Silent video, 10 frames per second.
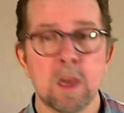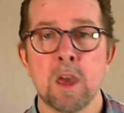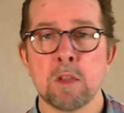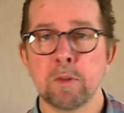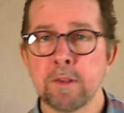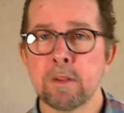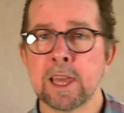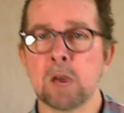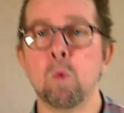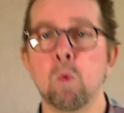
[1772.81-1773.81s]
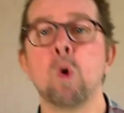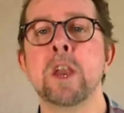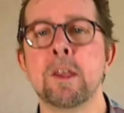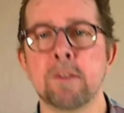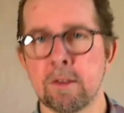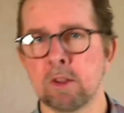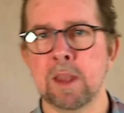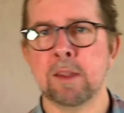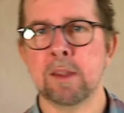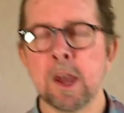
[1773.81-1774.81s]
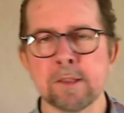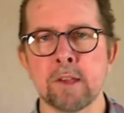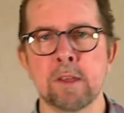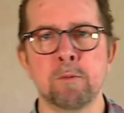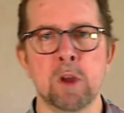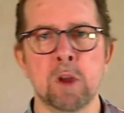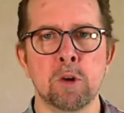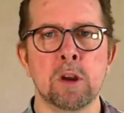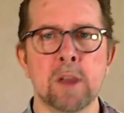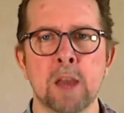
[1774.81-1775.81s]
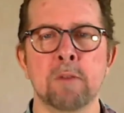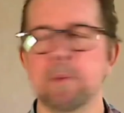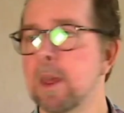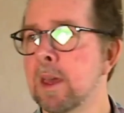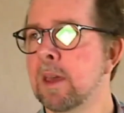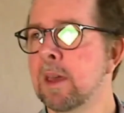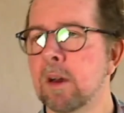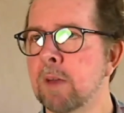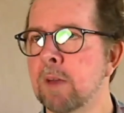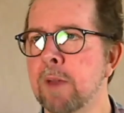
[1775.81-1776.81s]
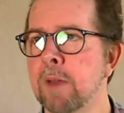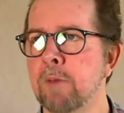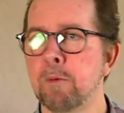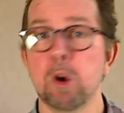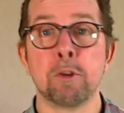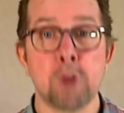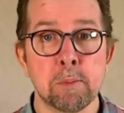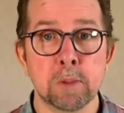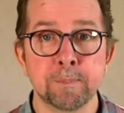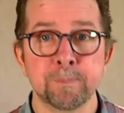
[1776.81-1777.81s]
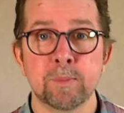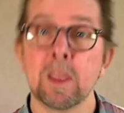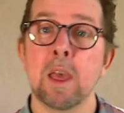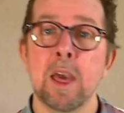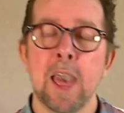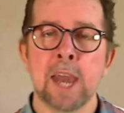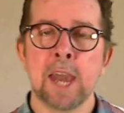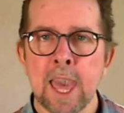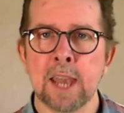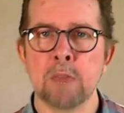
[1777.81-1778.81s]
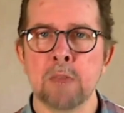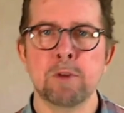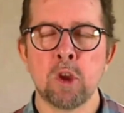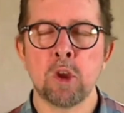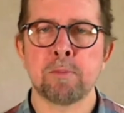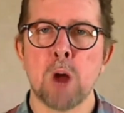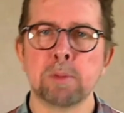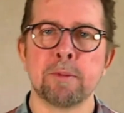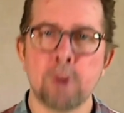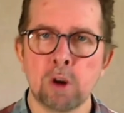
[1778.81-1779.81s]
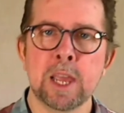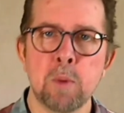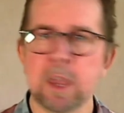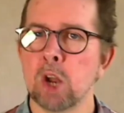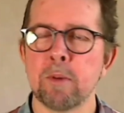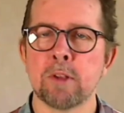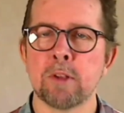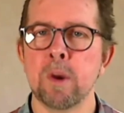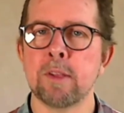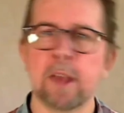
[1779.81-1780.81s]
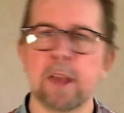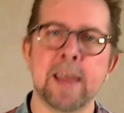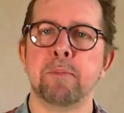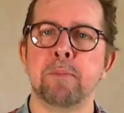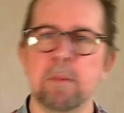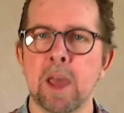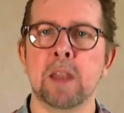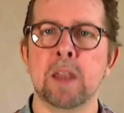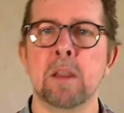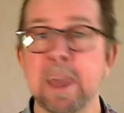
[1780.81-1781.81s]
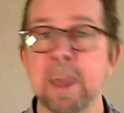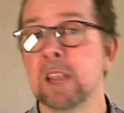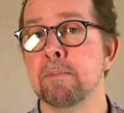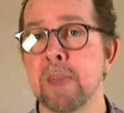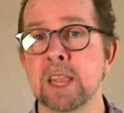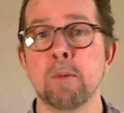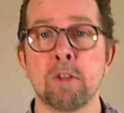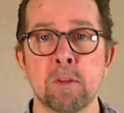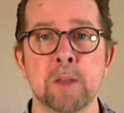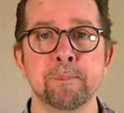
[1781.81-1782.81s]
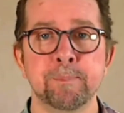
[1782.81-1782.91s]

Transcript: So this is like a warning system. It tells us if we're in trouble. And again, if we notice problems early, we can almost always adapt and make the most of it.